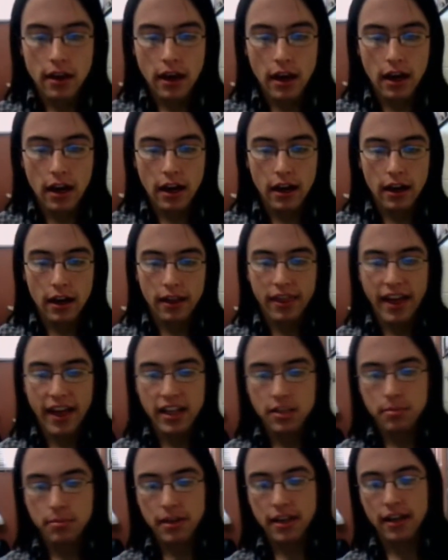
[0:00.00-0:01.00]

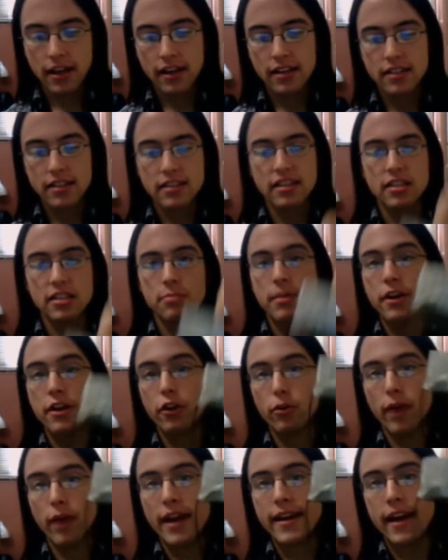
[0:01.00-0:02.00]
That's because the
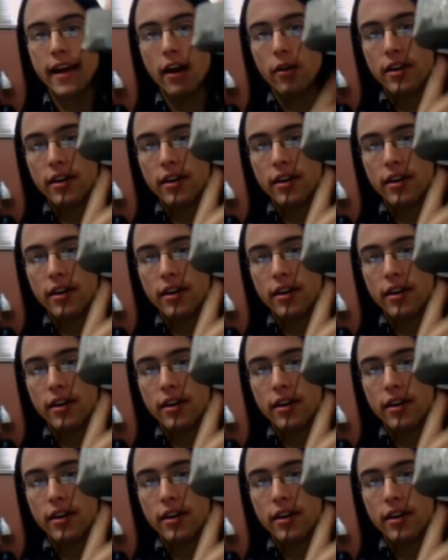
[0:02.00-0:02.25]
speaker right now